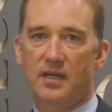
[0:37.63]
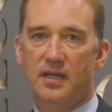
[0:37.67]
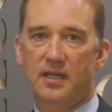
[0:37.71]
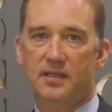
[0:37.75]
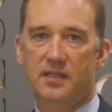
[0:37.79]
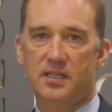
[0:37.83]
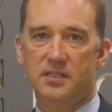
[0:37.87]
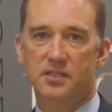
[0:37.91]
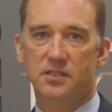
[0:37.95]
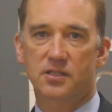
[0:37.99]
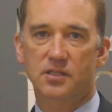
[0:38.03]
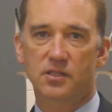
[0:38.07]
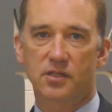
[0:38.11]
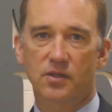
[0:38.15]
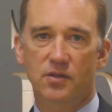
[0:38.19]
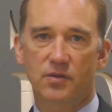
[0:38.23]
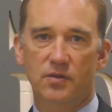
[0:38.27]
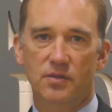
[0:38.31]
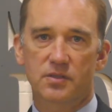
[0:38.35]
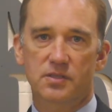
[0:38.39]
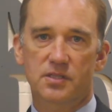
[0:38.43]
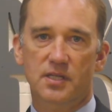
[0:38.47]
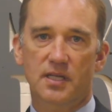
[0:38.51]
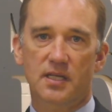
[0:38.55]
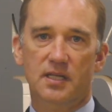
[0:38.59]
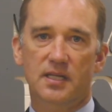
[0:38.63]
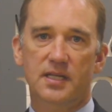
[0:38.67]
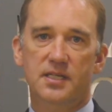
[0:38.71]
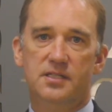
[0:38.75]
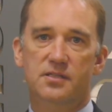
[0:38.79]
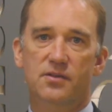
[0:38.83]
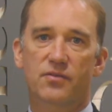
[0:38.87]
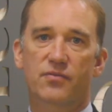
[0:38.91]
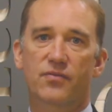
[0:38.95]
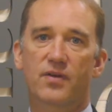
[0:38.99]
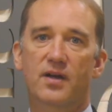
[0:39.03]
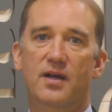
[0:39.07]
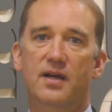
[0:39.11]
and that includes at
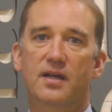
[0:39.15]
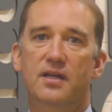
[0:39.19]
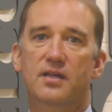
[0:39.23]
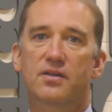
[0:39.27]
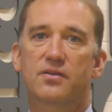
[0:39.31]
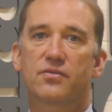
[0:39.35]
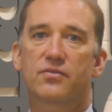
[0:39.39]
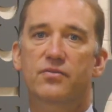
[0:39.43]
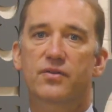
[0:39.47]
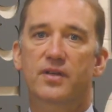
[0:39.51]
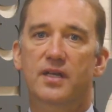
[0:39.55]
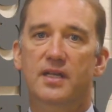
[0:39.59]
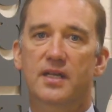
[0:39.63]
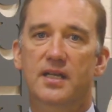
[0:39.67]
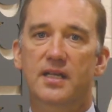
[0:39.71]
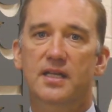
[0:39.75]
least a 5 in